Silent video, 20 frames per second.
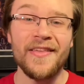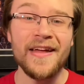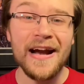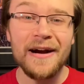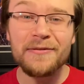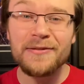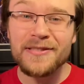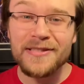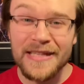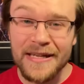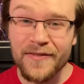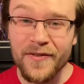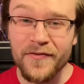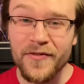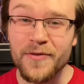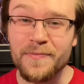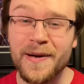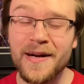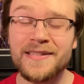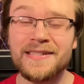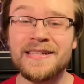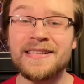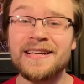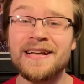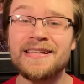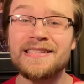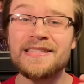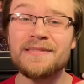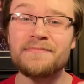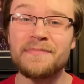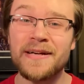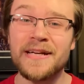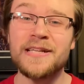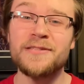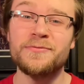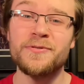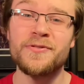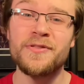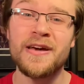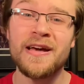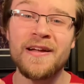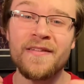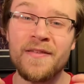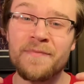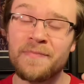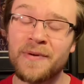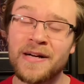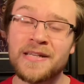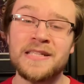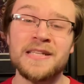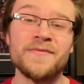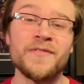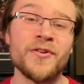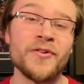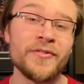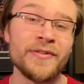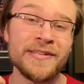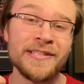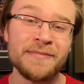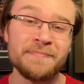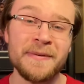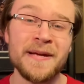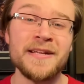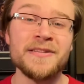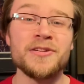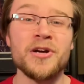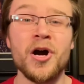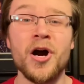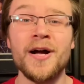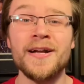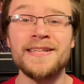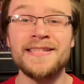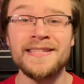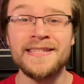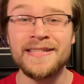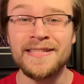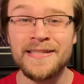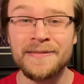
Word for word: that I would save a few bucks and get some money's worth out of the bucks I've already spent on Disney